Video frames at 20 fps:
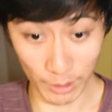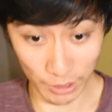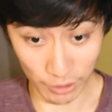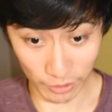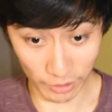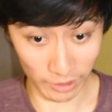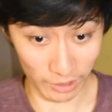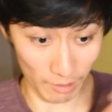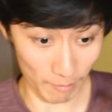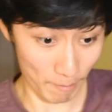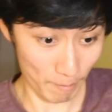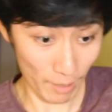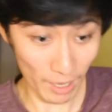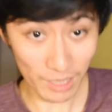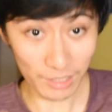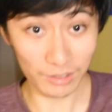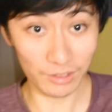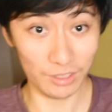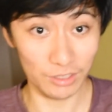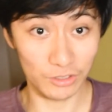you
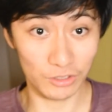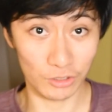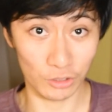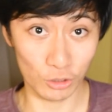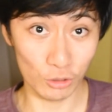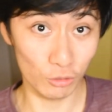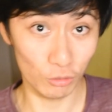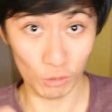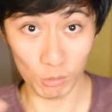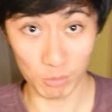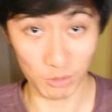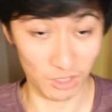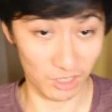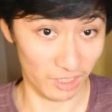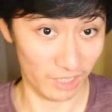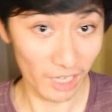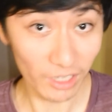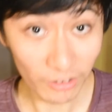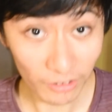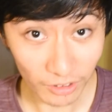combine these two groups
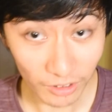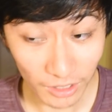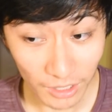together,